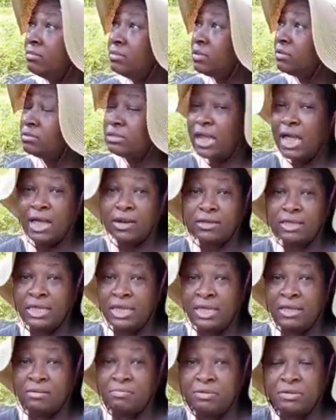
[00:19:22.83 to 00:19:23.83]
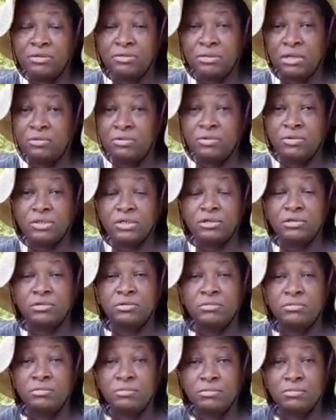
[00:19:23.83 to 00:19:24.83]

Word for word: I'm so tired of canning pickles. I don't know what to do.